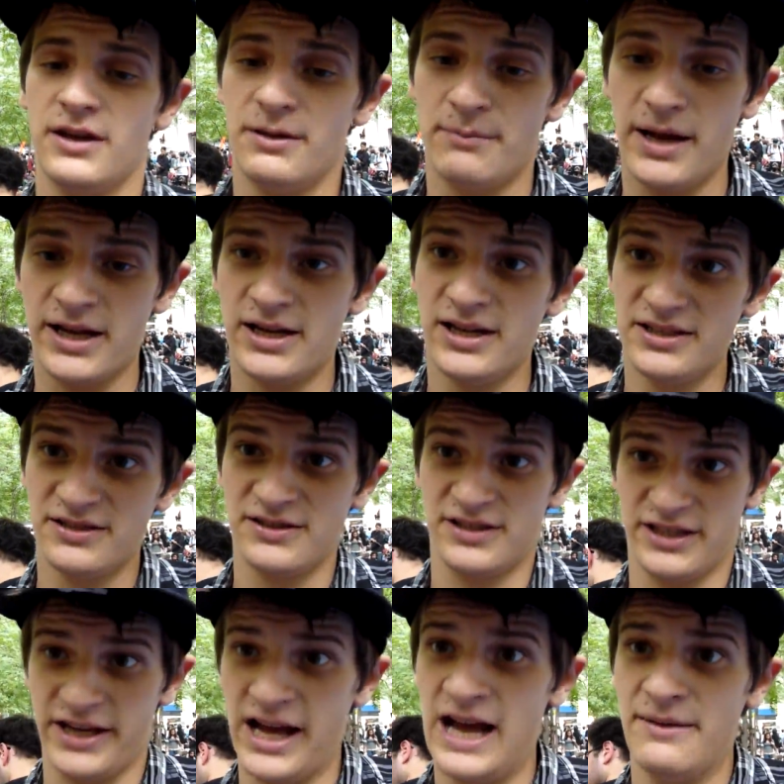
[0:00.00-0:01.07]
My cousin
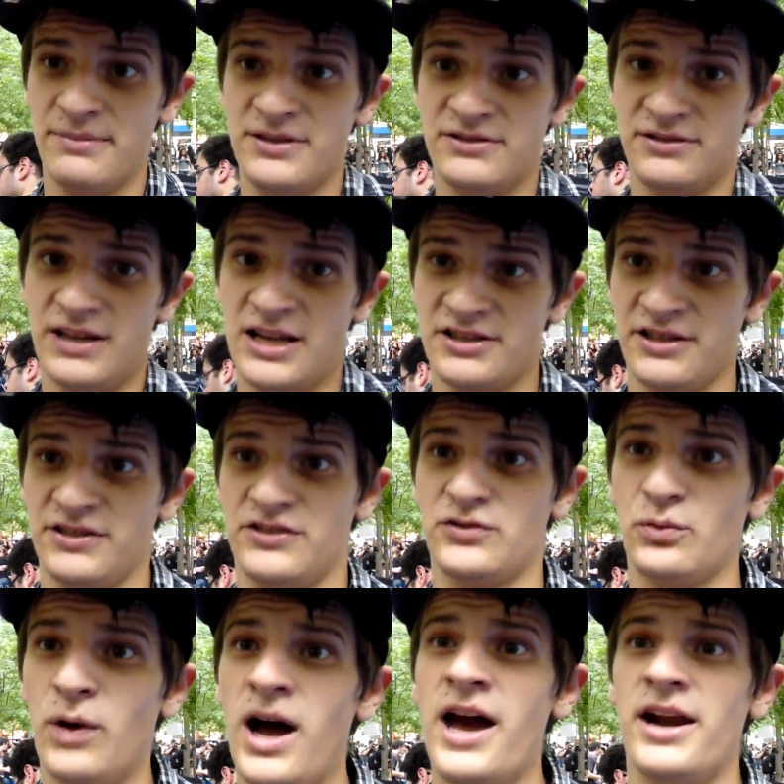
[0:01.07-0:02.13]
was a cop. He's actually a
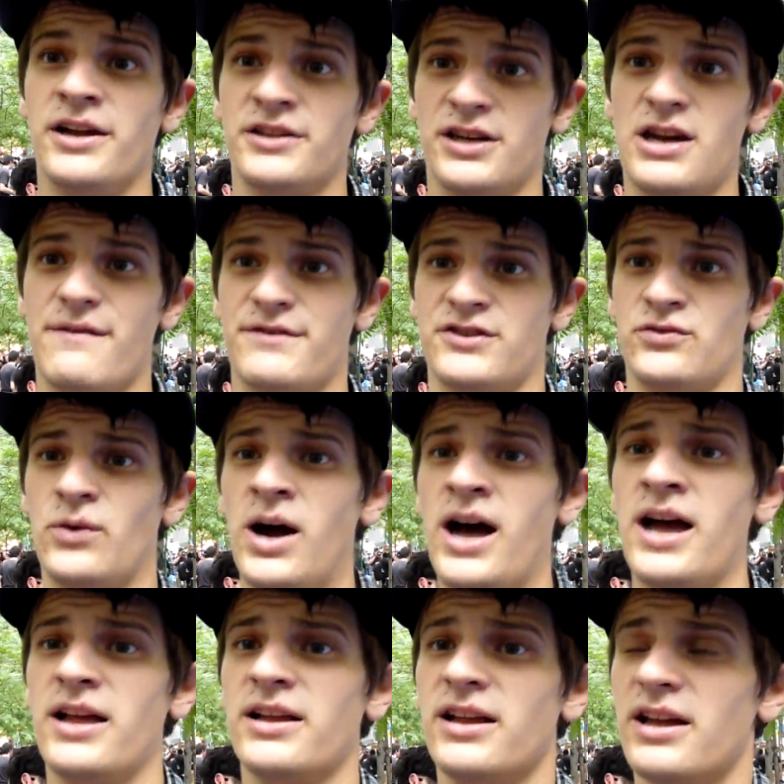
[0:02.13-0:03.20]
SWAT, undercover
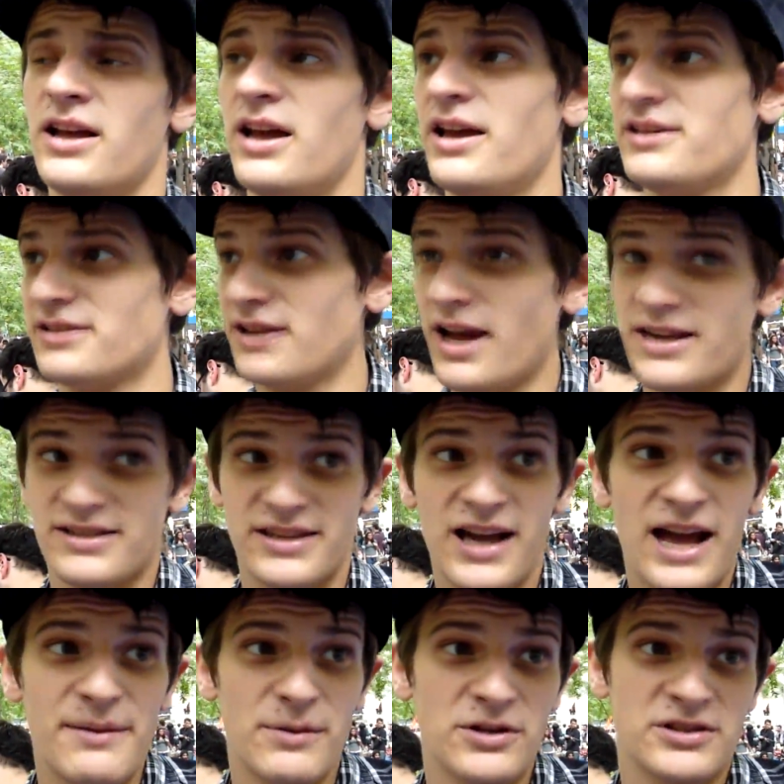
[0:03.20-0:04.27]
SWAT. He's a nice
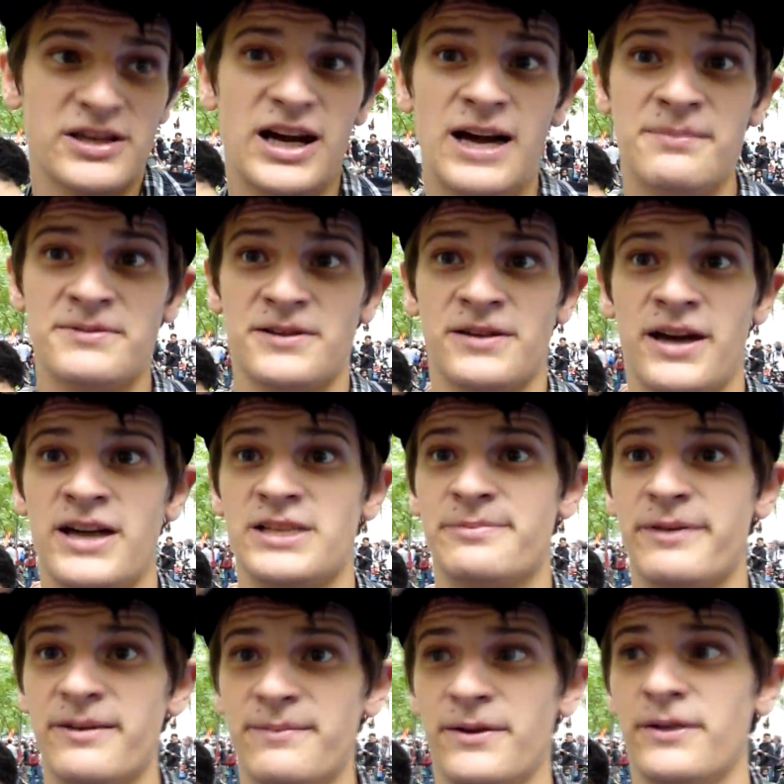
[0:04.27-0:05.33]
guy. Most cops are nice
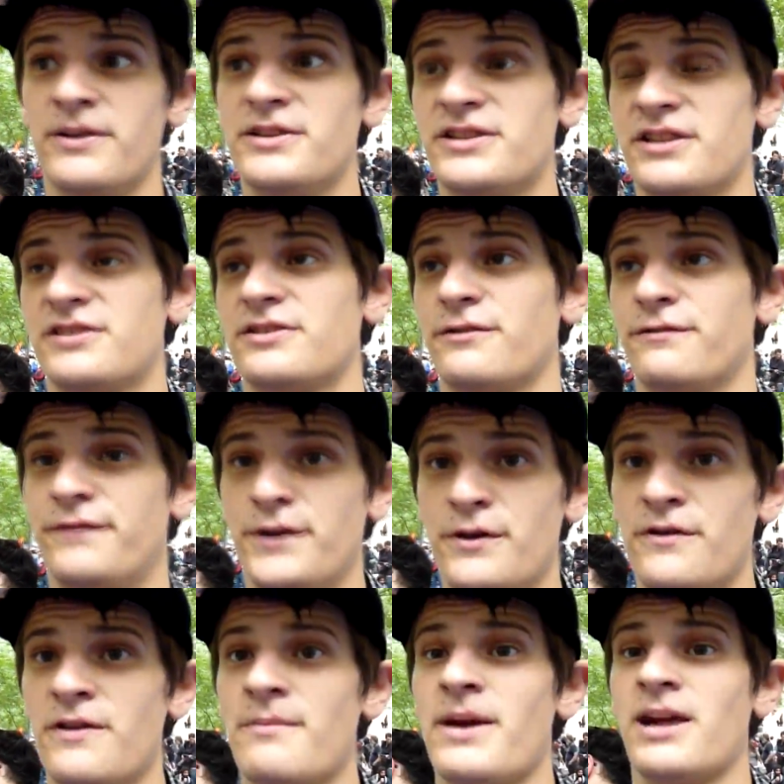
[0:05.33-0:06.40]
people. It was just a
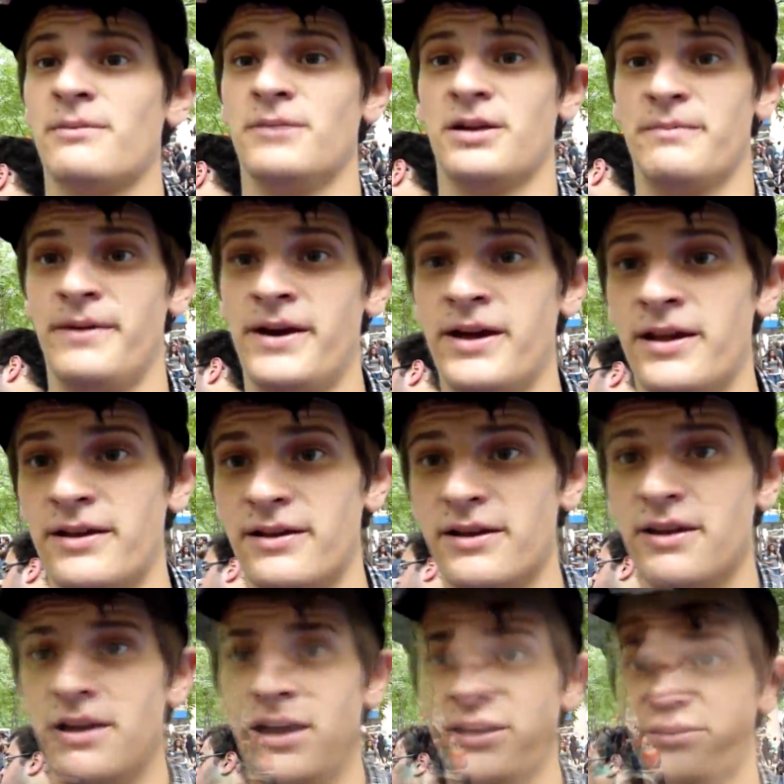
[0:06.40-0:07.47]
few that make them look bad.
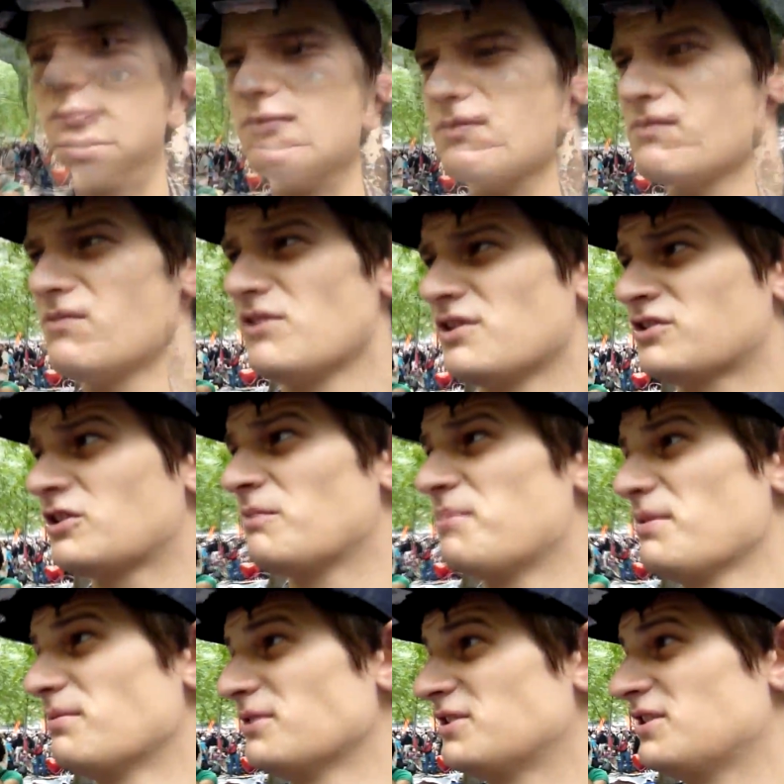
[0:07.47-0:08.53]
Some
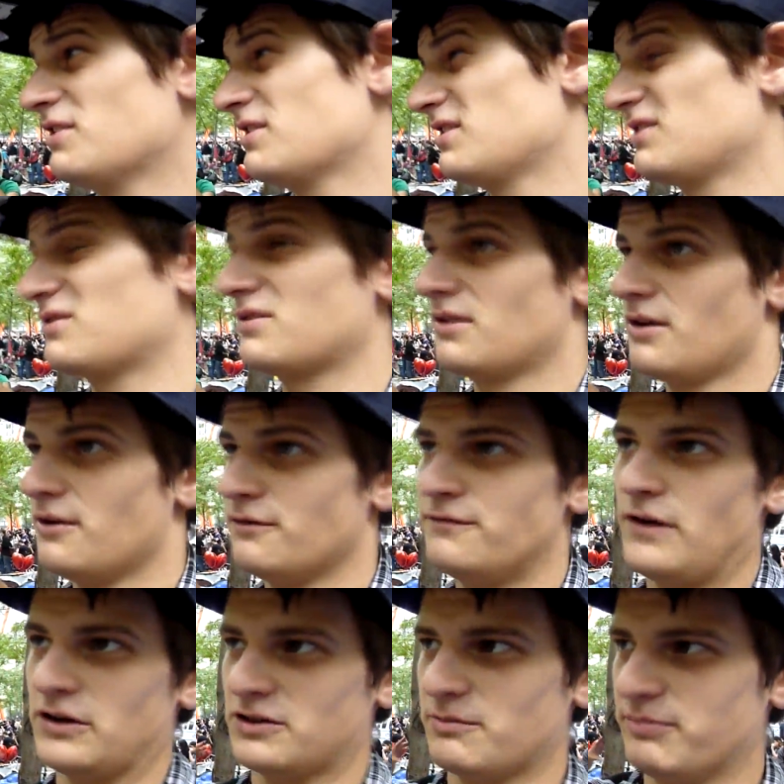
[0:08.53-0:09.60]
people cheer
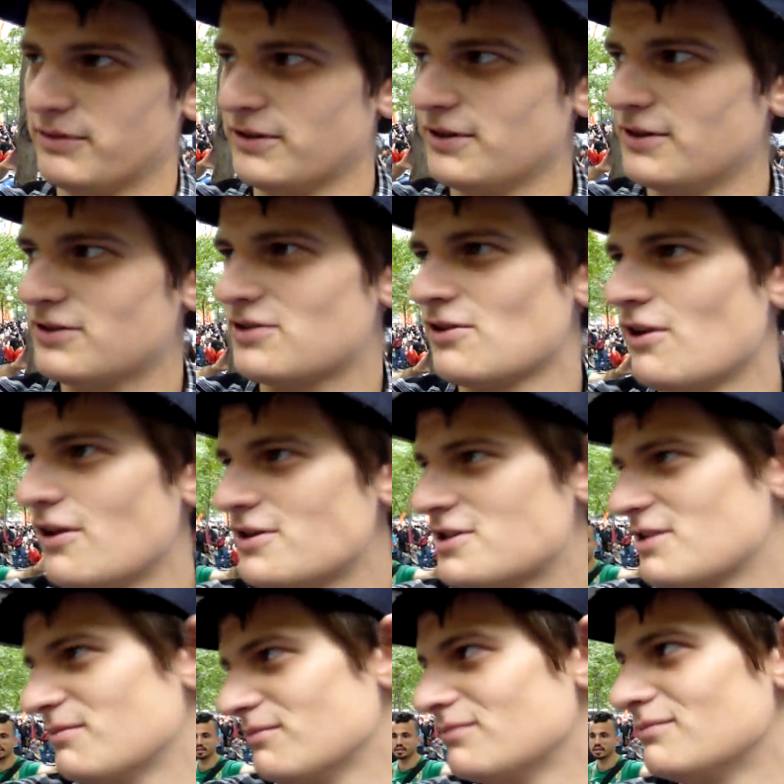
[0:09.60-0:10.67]
fuck the police and all that shit.